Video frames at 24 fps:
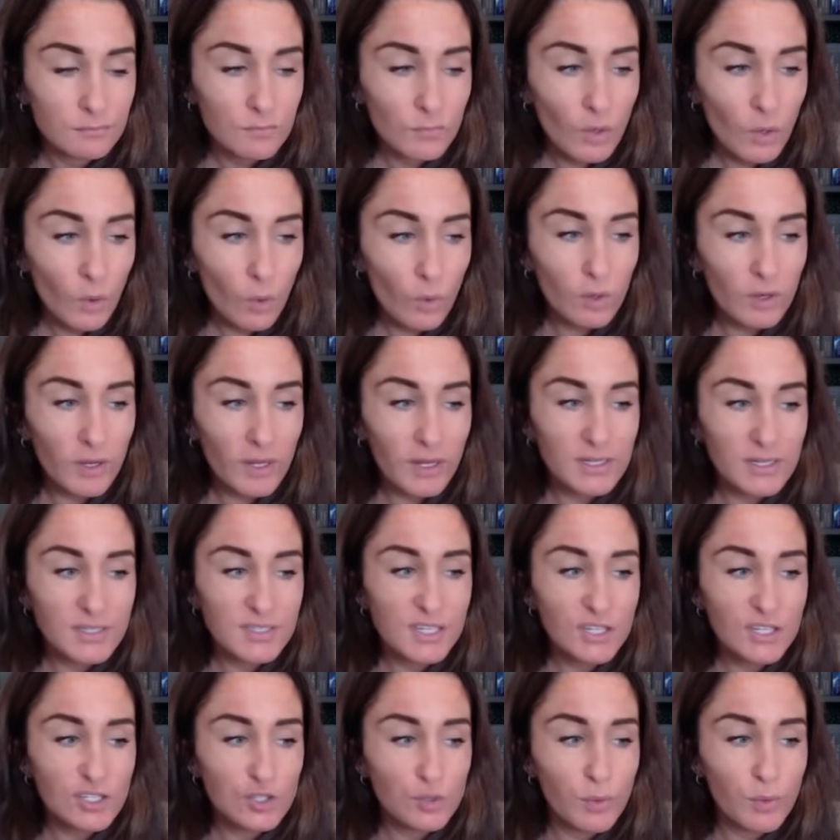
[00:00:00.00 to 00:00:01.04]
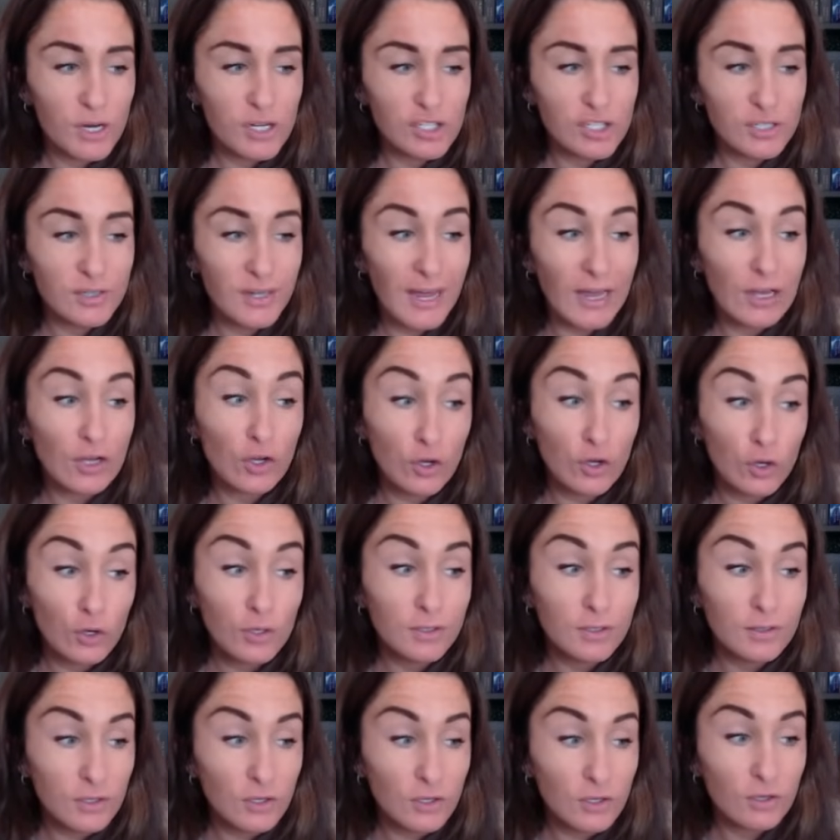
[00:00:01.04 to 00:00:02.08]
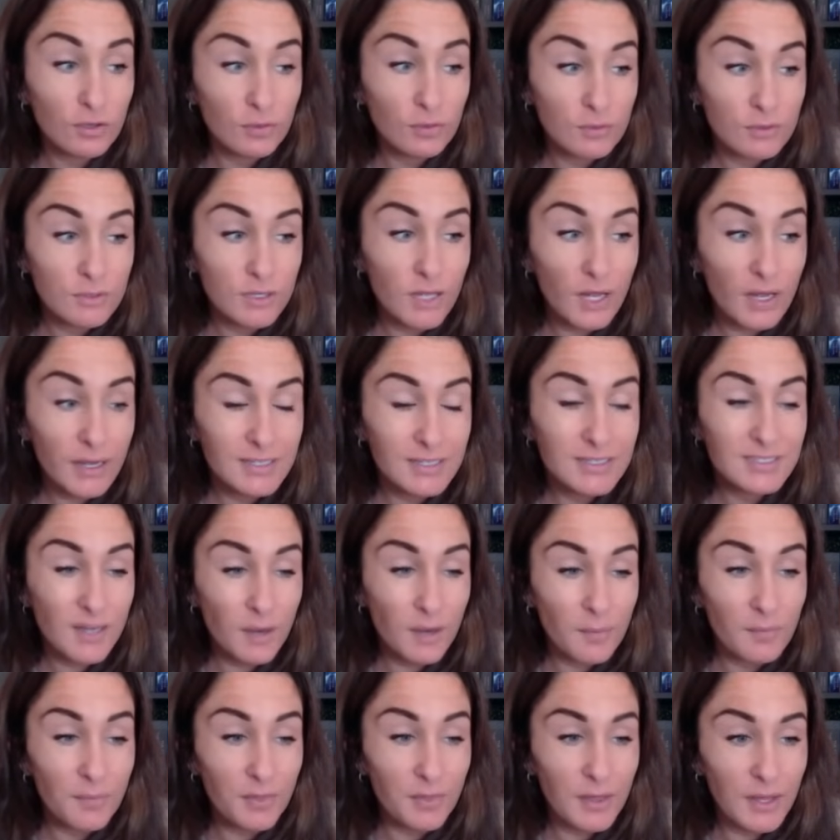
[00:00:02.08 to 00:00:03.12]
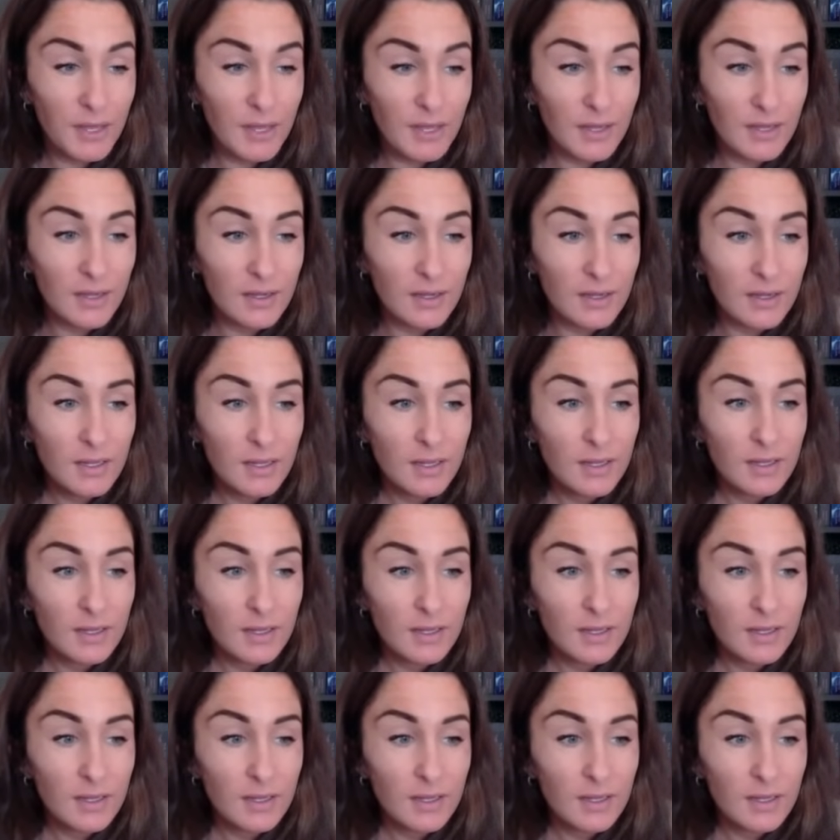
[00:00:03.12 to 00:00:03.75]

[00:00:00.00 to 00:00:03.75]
Or like a situation that could look like something.